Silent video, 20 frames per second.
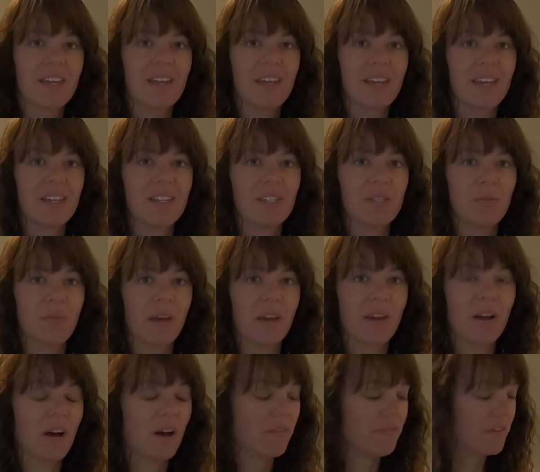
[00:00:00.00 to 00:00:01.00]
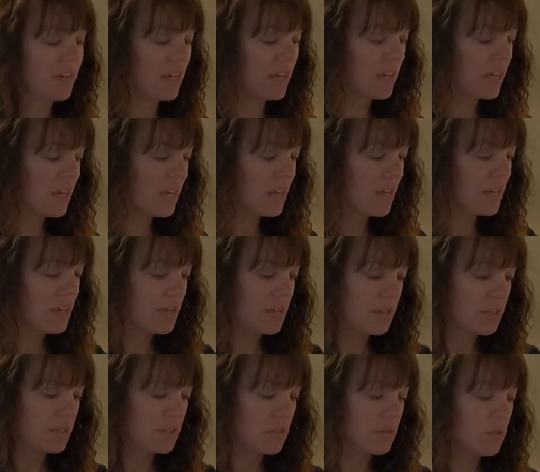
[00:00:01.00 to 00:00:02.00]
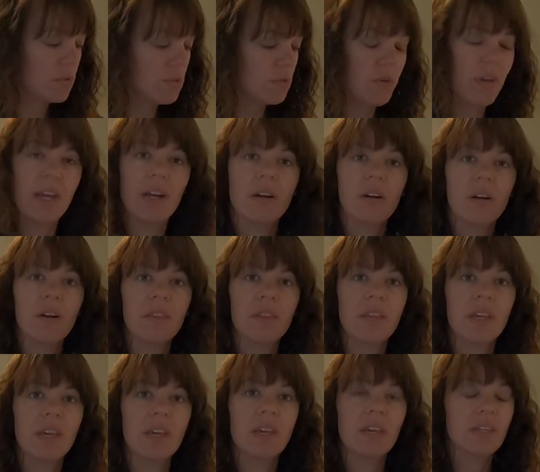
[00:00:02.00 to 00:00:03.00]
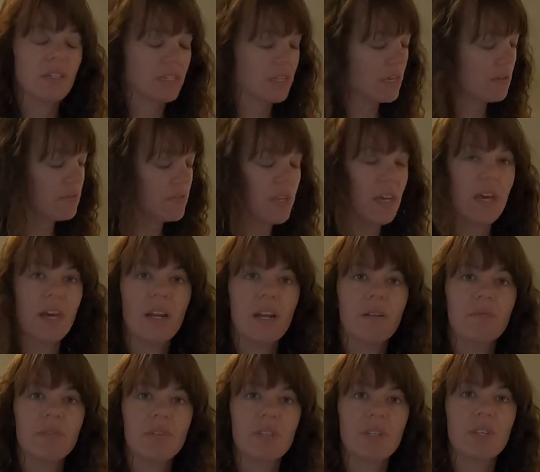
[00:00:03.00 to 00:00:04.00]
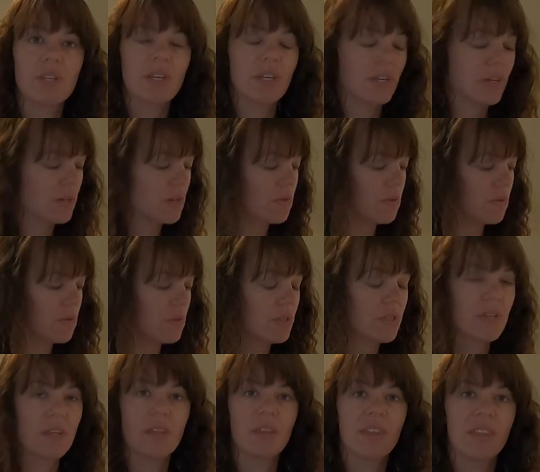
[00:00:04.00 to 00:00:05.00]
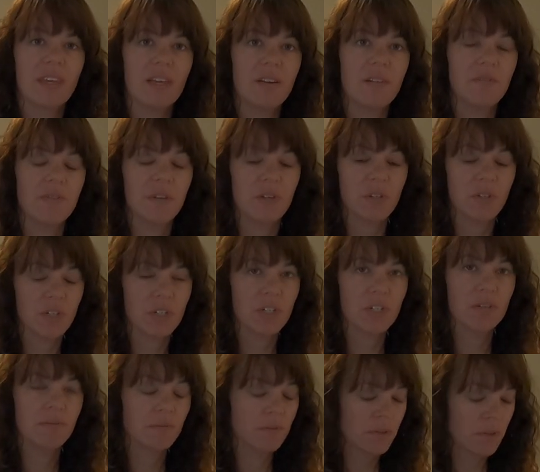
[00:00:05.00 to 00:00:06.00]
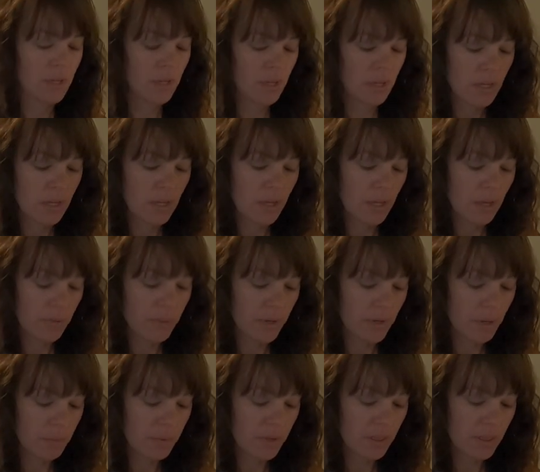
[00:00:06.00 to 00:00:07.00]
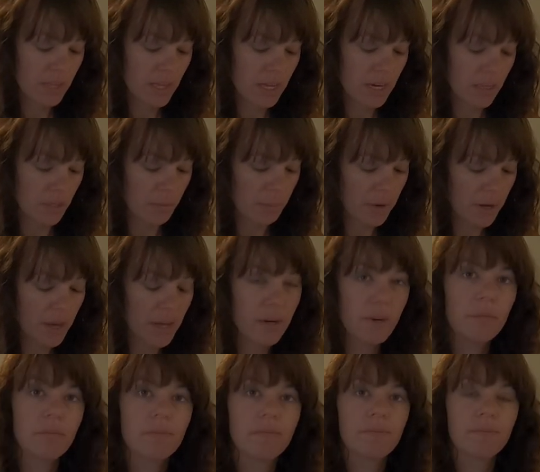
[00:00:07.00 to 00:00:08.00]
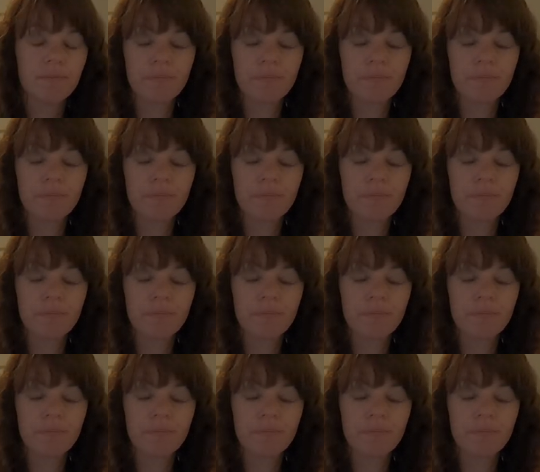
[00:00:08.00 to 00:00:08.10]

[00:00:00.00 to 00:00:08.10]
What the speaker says: getting into my coffee. So to err on the safe side, I'm just going to use a thin filter and we're going to put that in the bottom.